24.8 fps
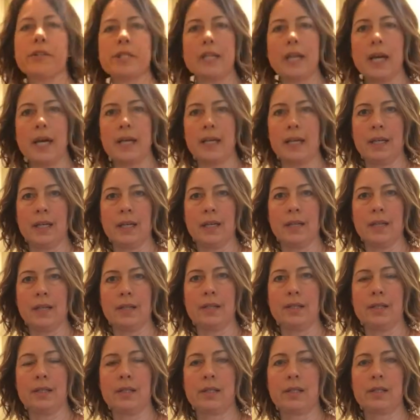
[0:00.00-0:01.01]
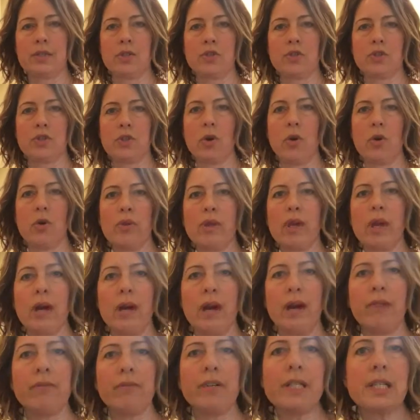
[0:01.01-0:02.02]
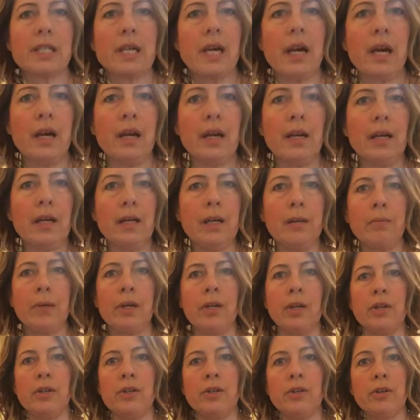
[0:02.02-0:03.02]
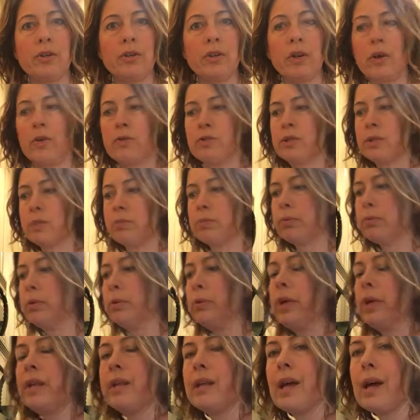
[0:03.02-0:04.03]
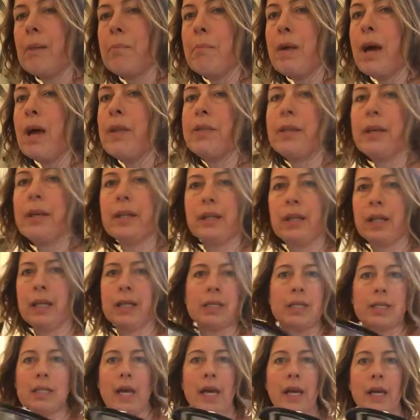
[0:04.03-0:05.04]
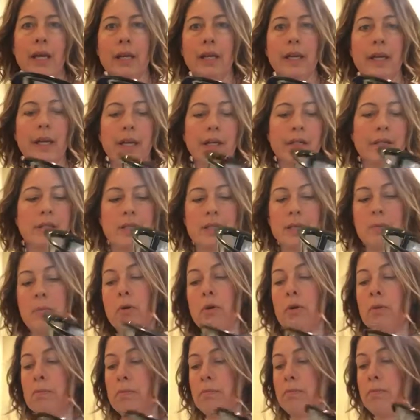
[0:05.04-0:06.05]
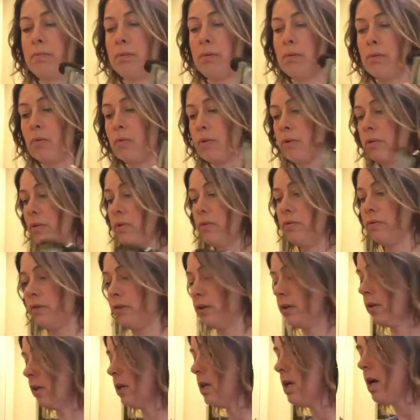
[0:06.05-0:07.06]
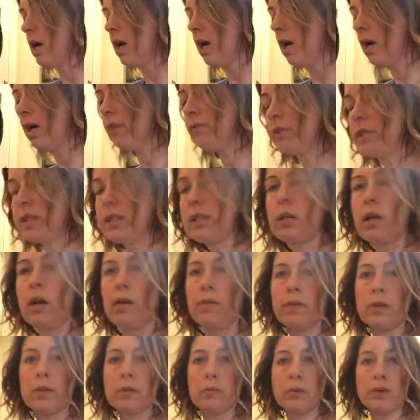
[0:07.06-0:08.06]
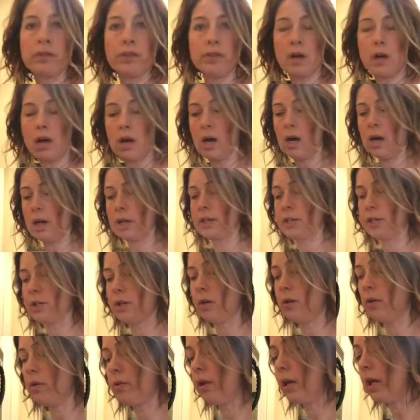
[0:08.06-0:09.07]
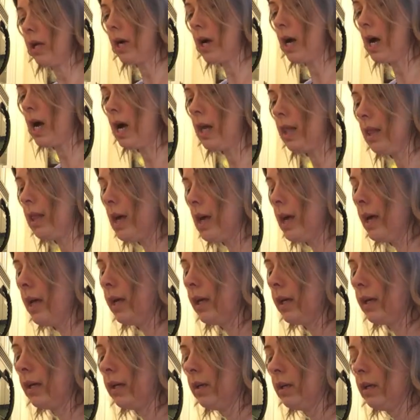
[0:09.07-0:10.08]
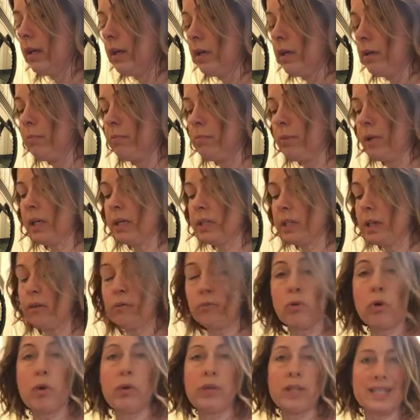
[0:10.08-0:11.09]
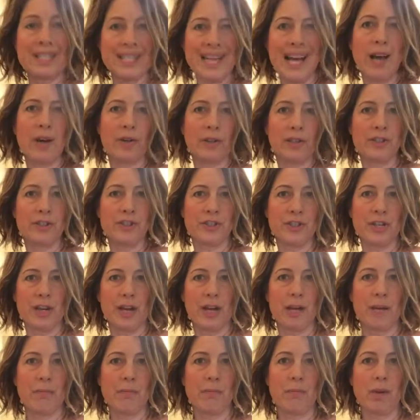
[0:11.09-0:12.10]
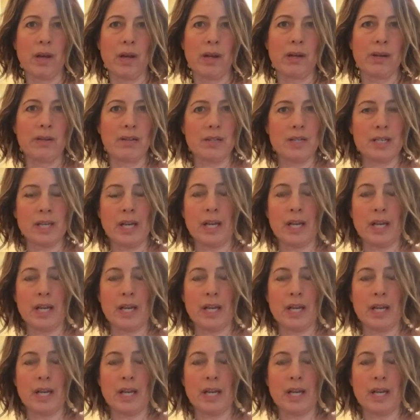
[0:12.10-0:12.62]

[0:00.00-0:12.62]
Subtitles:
setting is, so that every time you go to brew it in that method, let's say it's the Bodum pour over, I've discovered with the OXO that I like, because I wrote it down each time and